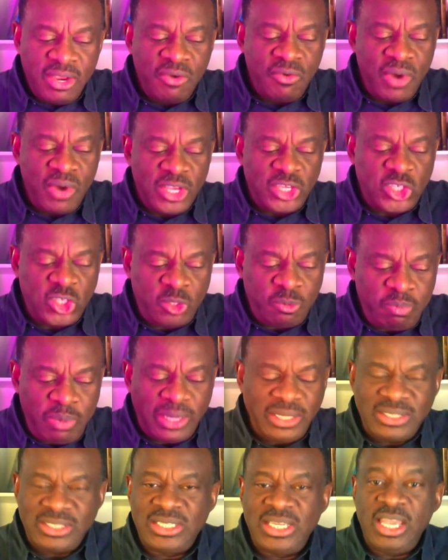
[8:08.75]

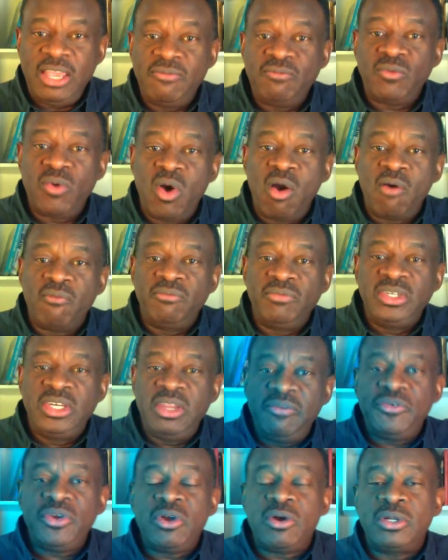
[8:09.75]
irrespective
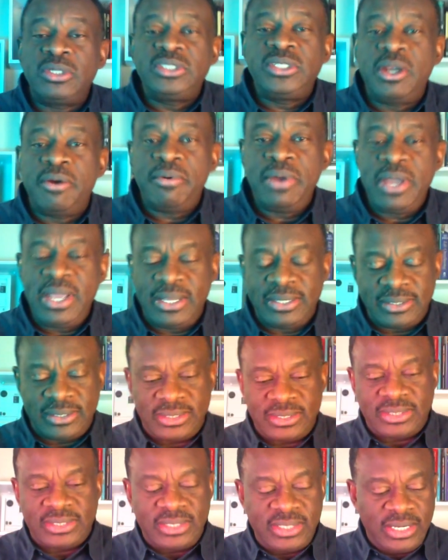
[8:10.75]
of difficult
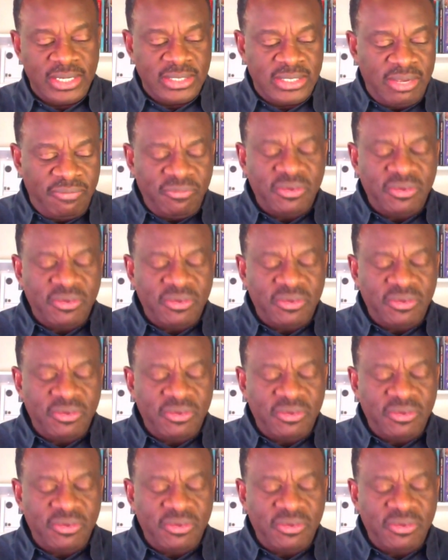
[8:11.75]
terrains,